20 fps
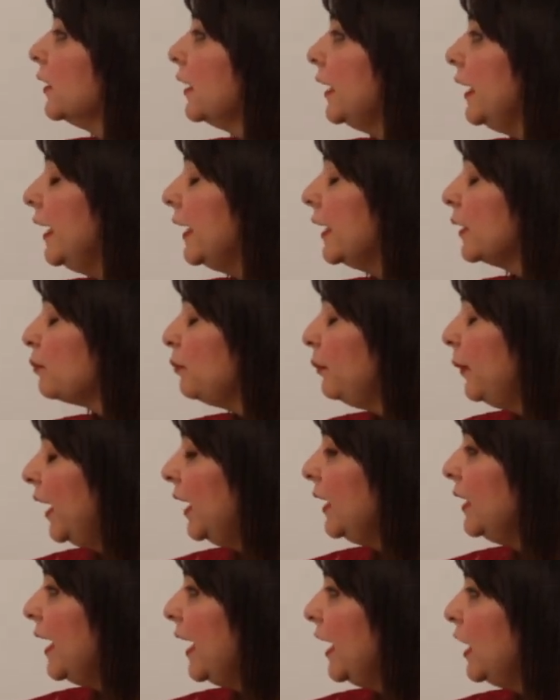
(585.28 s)
He
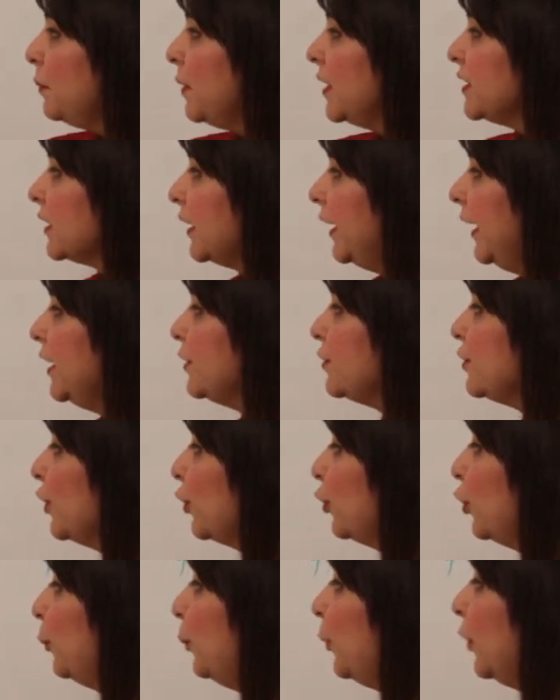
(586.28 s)
made the elements arranged in a
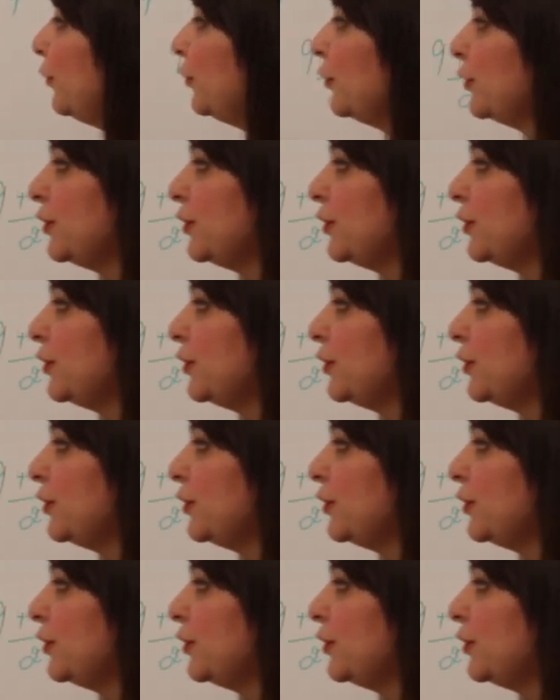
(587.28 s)
group of